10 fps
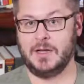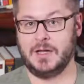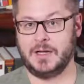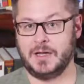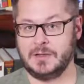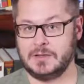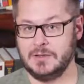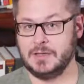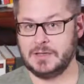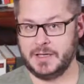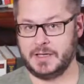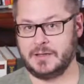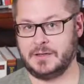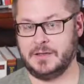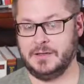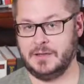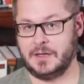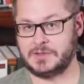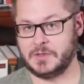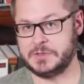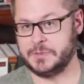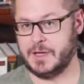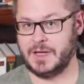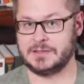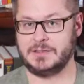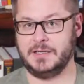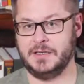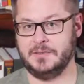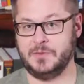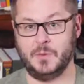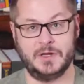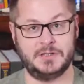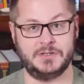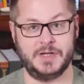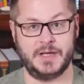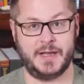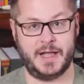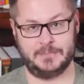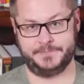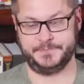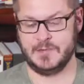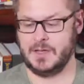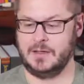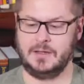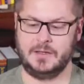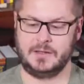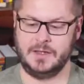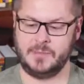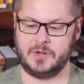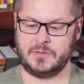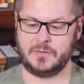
but I'll include a link in the description box if you want to check it out. Number